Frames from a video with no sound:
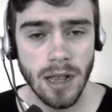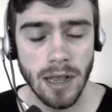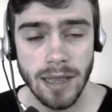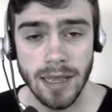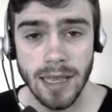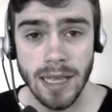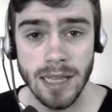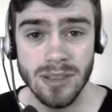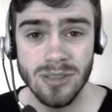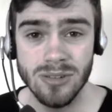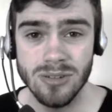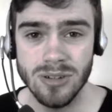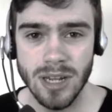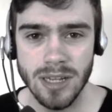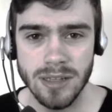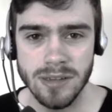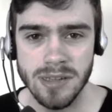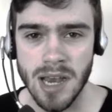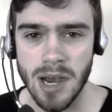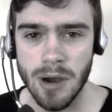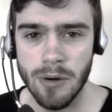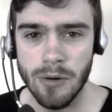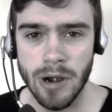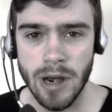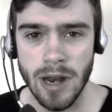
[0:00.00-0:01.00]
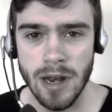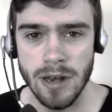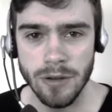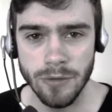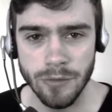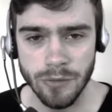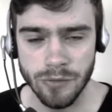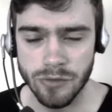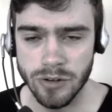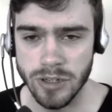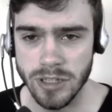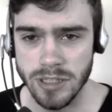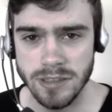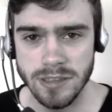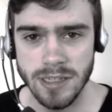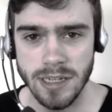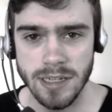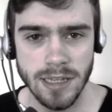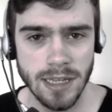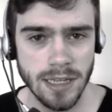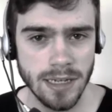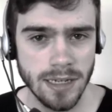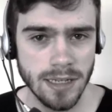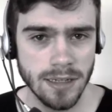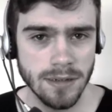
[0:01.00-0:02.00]
get to that tower and you freeze
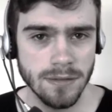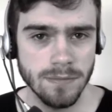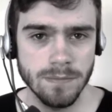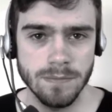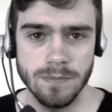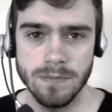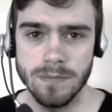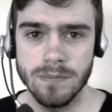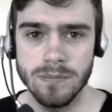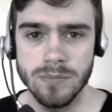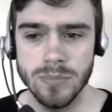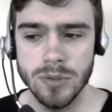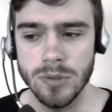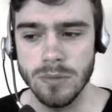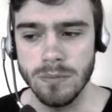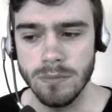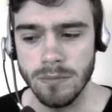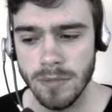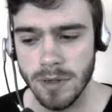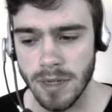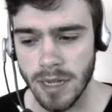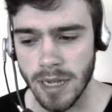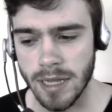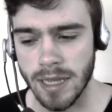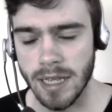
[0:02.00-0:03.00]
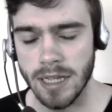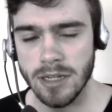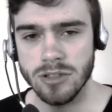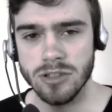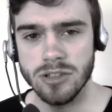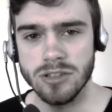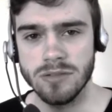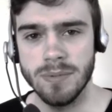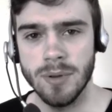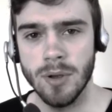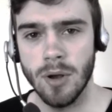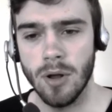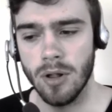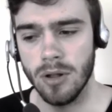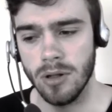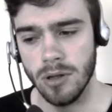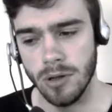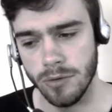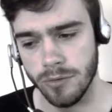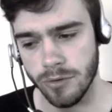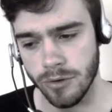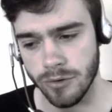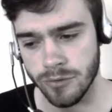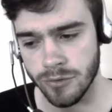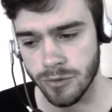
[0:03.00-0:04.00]
that, and then boom, it can just be all
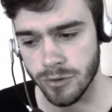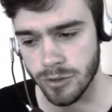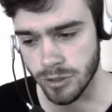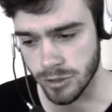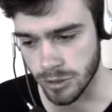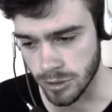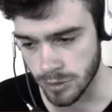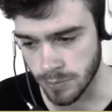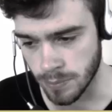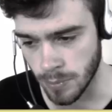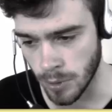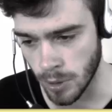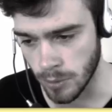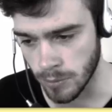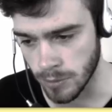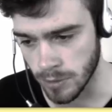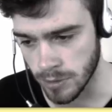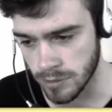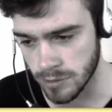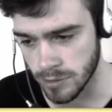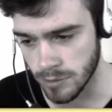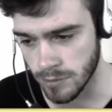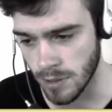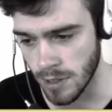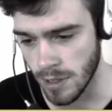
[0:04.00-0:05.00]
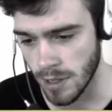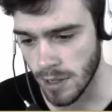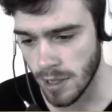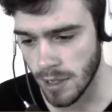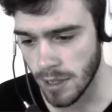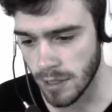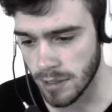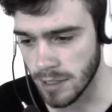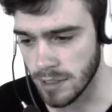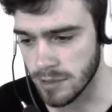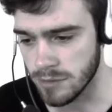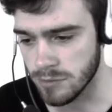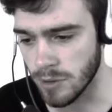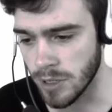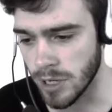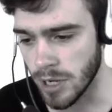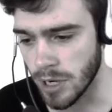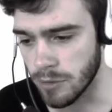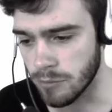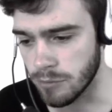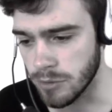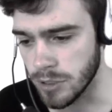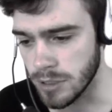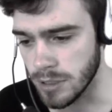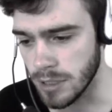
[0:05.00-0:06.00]
over for your opponent. So that's why I
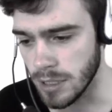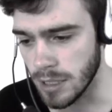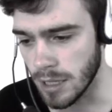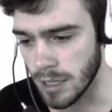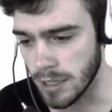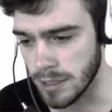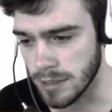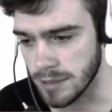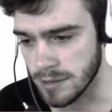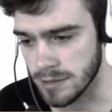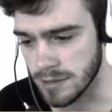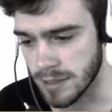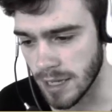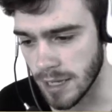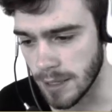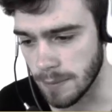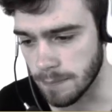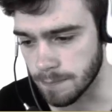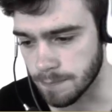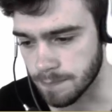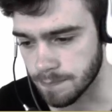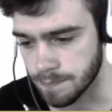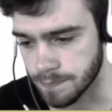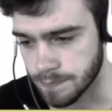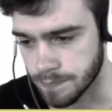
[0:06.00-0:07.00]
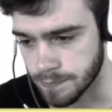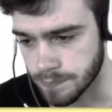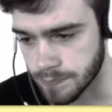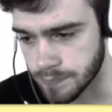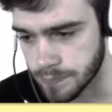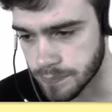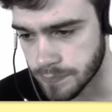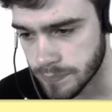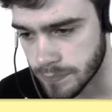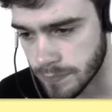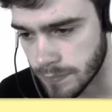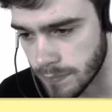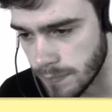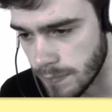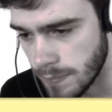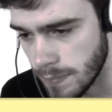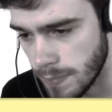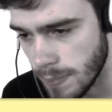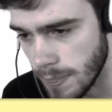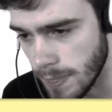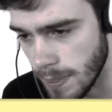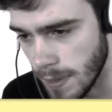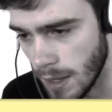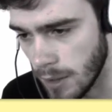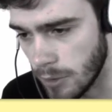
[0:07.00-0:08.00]
really like this game,
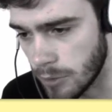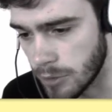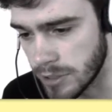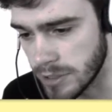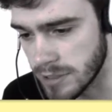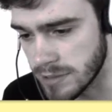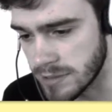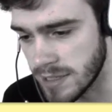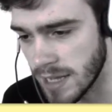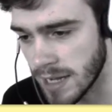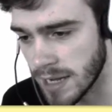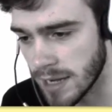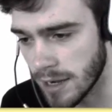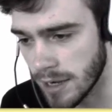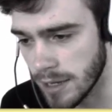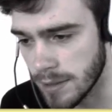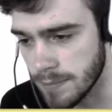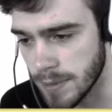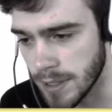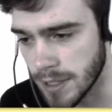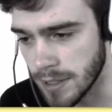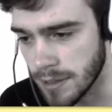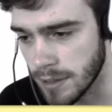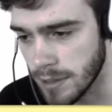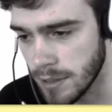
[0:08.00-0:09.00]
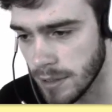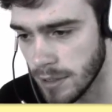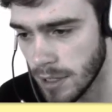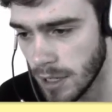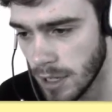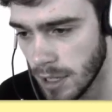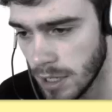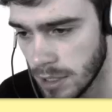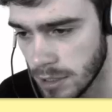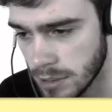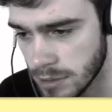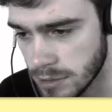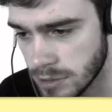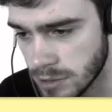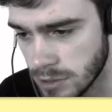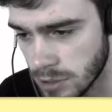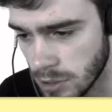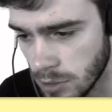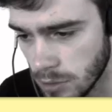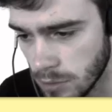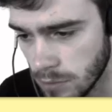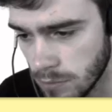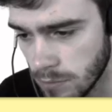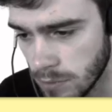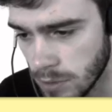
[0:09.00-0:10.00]
or this deck I mean.
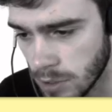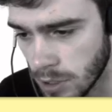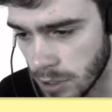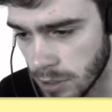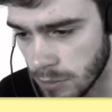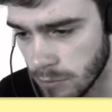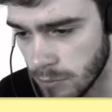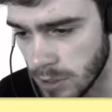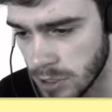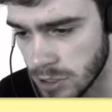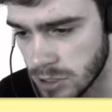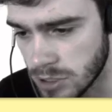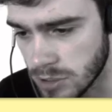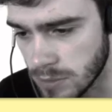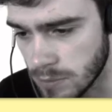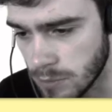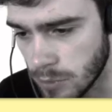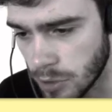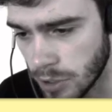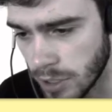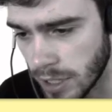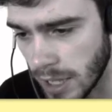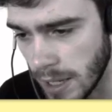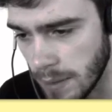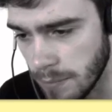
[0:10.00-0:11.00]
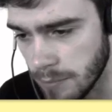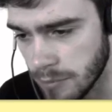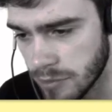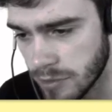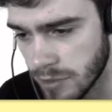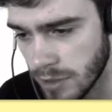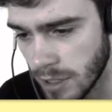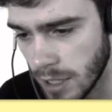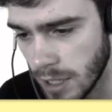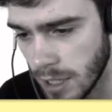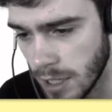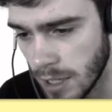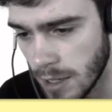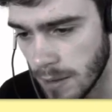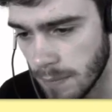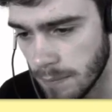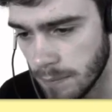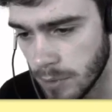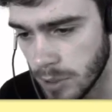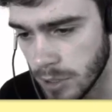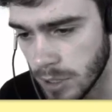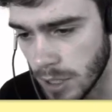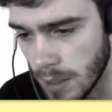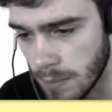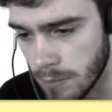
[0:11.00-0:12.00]
So we're gonna watch some more games,
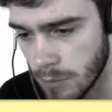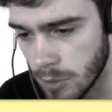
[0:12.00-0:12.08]
but I'm